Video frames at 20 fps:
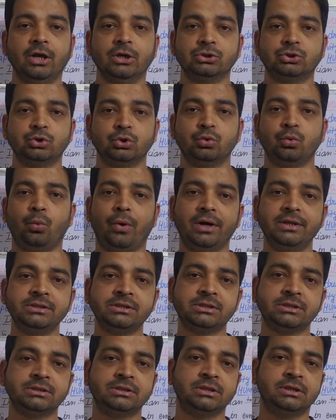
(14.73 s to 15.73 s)
So
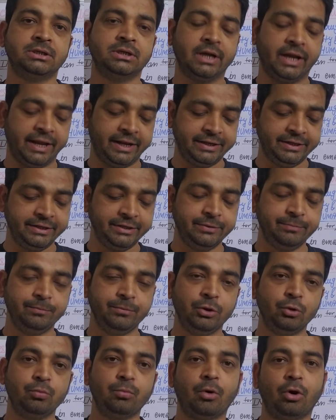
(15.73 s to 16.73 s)
once the any
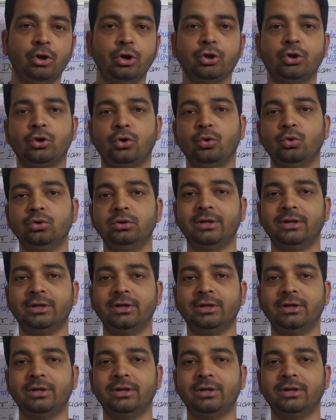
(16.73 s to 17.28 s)
new molecule,